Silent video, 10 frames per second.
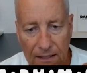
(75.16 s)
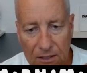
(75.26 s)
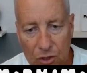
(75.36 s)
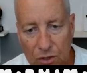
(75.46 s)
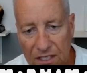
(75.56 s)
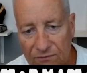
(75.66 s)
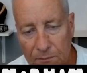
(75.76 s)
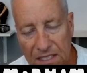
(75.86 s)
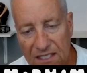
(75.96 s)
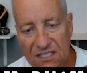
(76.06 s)
could even
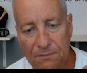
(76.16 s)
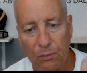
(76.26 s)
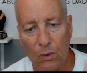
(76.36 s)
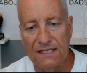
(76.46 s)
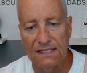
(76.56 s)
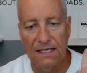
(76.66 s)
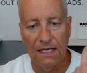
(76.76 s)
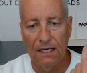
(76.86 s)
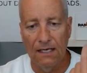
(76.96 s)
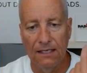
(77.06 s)
be
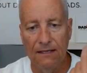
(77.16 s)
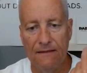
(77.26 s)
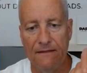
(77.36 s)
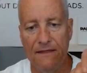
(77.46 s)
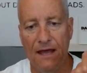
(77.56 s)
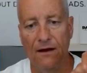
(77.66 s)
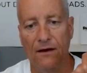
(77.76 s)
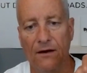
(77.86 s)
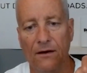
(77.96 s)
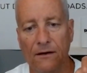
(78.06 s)
expressing
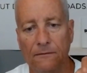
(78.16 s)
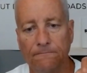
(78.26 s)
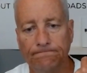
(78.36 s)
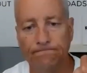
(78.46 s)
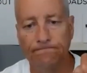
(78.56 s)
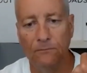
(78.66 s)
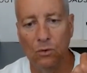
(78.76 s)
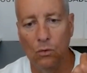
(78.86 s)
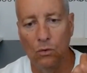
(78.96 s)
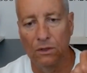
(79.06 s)
their
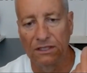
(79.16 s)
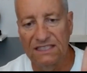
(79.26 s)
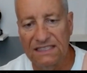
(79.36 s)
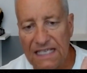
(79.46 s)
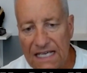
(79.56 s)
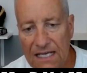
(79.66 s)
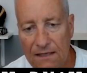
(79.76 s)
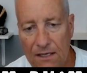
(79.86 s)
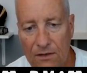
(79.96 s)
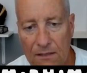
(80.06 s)
or seeking
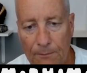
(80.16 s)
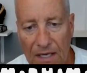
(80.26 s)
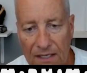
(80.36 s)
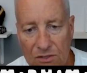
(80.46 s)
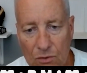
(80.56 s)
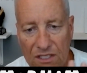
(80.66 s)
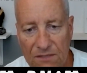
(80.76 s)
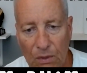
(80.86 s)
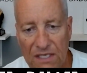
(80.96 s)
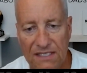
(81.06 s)
their independence or
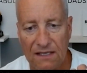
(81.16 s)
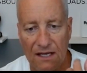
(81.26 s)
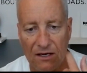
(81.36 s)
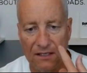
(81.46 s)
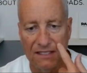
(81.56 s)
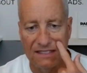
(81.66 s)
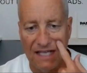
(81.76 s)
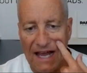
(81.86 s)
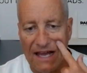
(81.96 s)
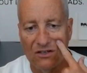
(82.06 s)
expressing their
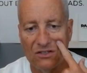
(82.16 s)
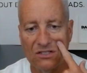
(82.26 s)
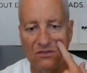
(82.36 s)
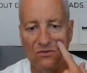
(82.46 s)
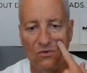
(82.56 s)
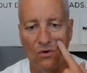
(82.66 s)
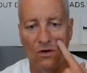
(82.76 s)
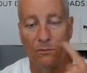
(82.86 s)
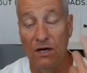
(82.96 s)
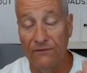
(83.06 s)
desires or
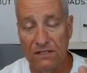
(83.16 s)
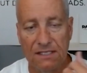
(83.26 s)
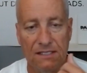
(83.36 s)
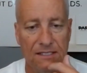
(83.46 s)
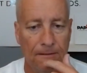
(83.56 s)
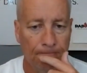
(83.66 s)
preferences.